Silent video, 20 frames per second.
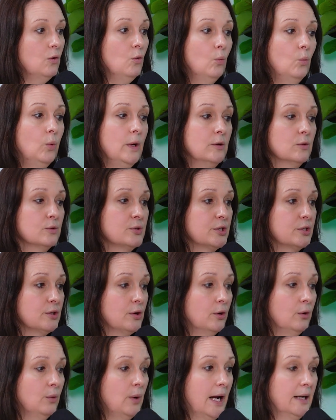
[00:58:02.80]
We
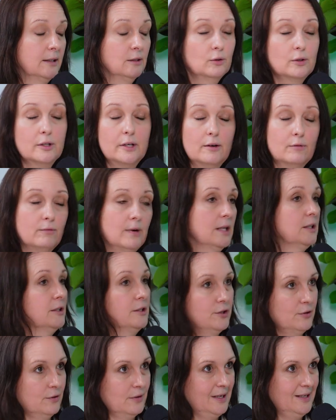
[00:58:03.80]
also had a look at our
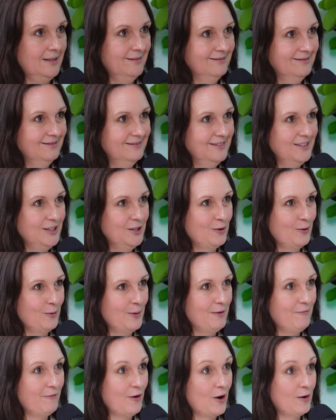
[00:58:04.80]
regulatory,
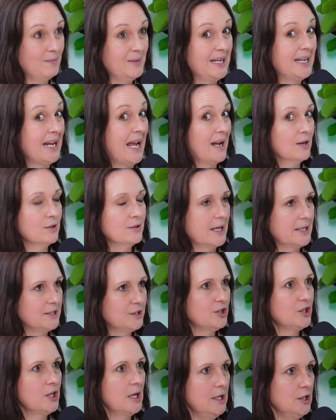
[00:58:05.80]
environment and how
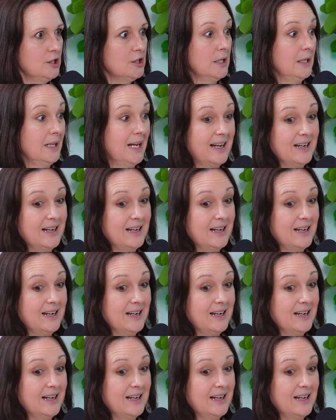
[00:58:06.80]
that's changing.